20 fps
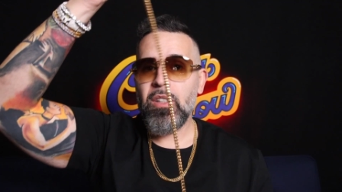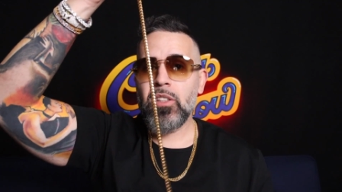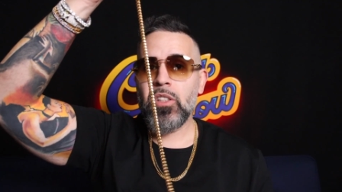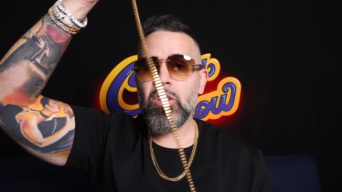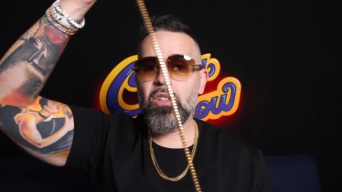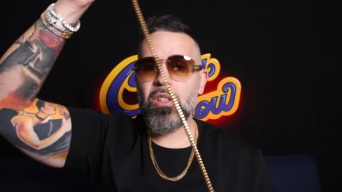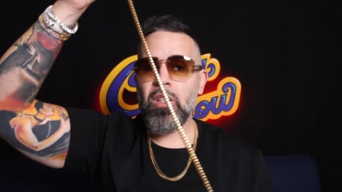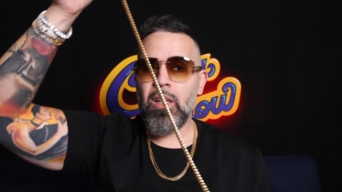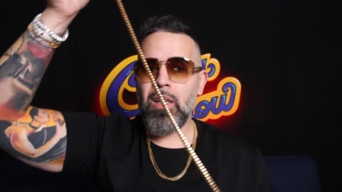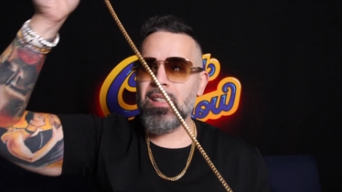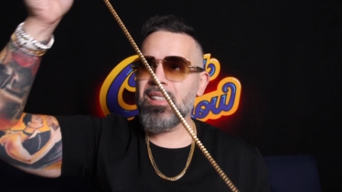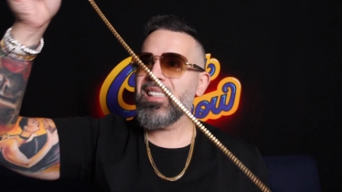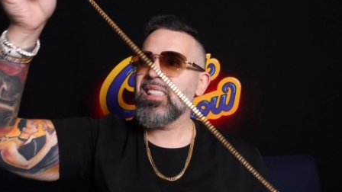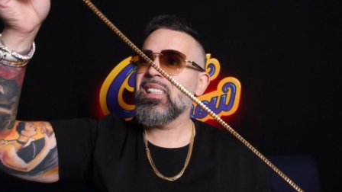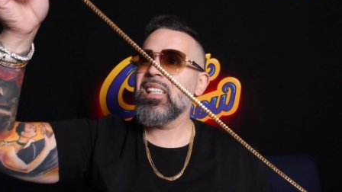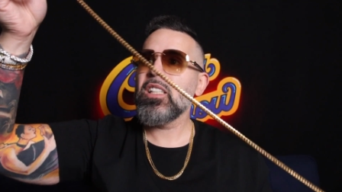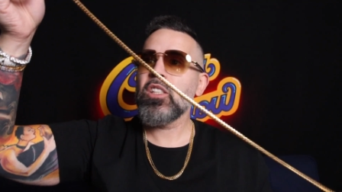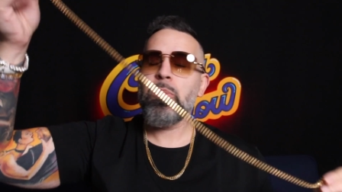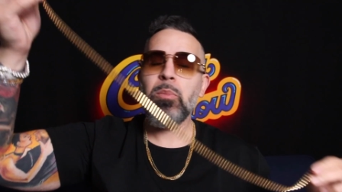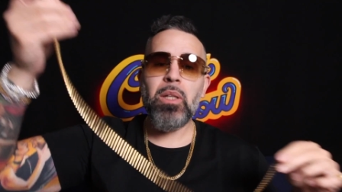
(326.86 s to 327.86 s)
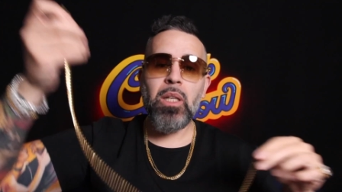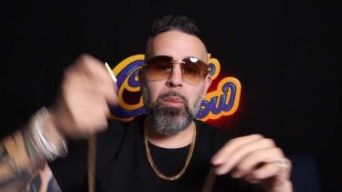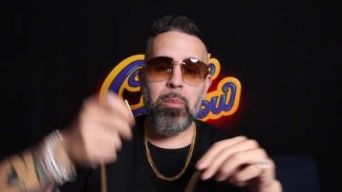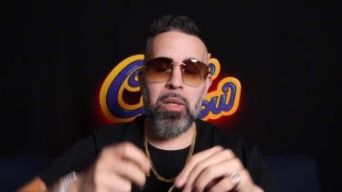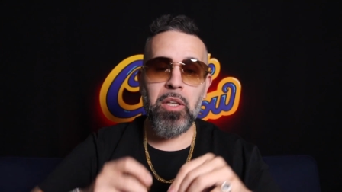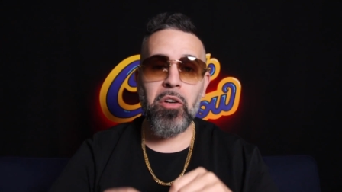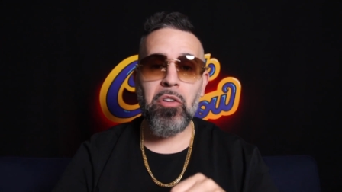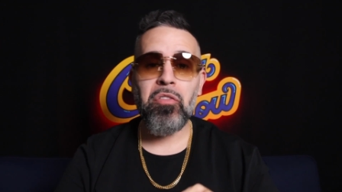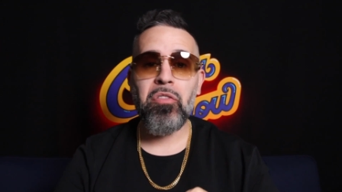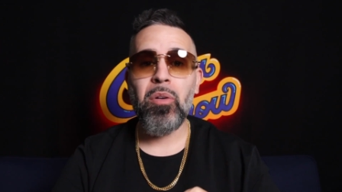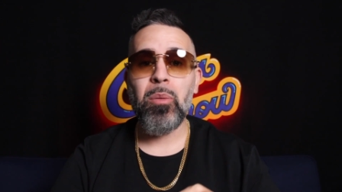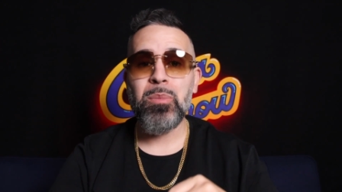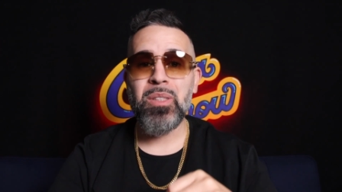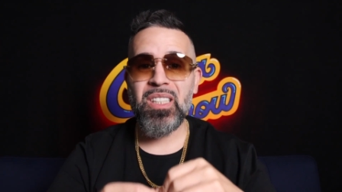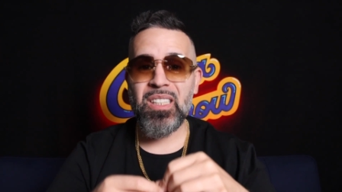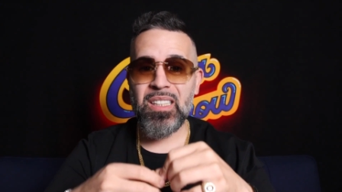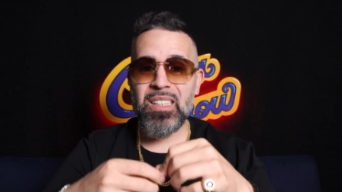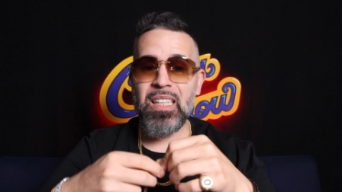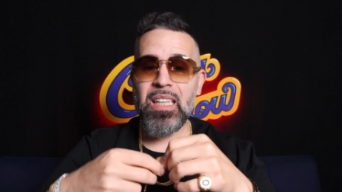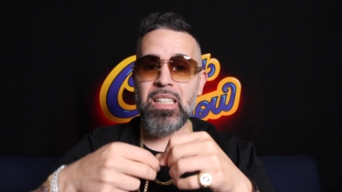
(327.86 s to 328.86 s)
this is a six millimeter from
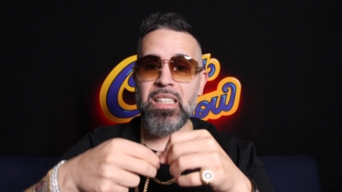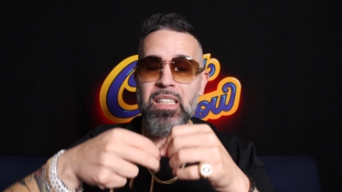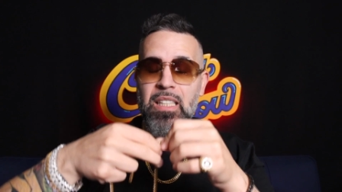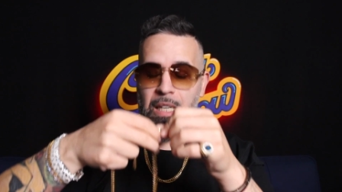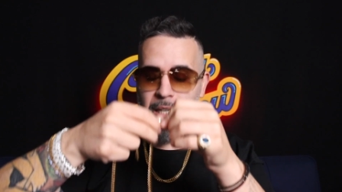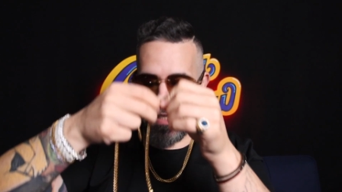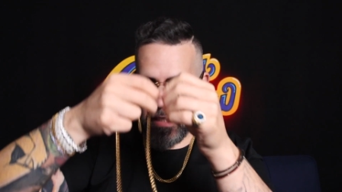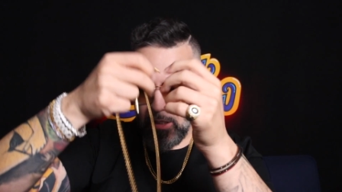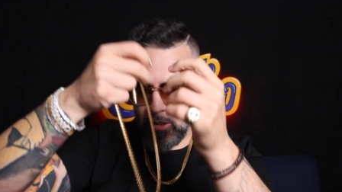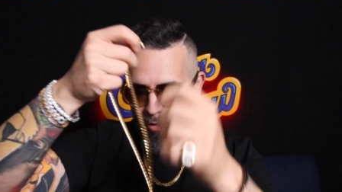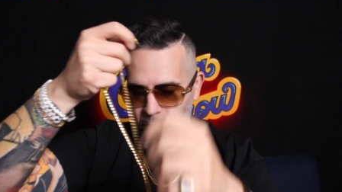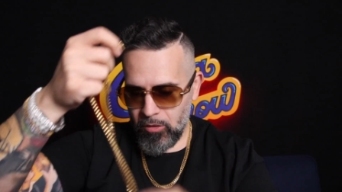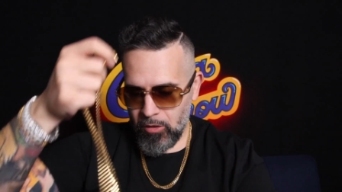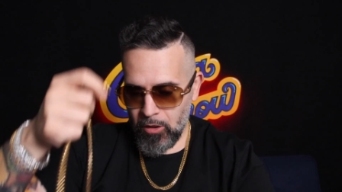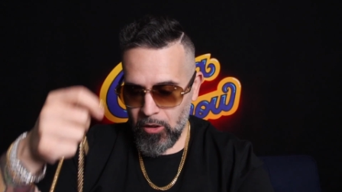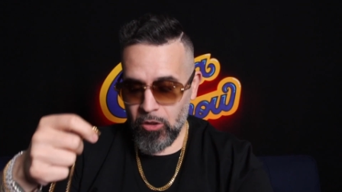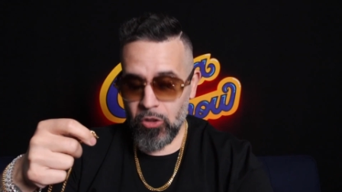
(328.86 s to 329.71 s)
sixth and Hill.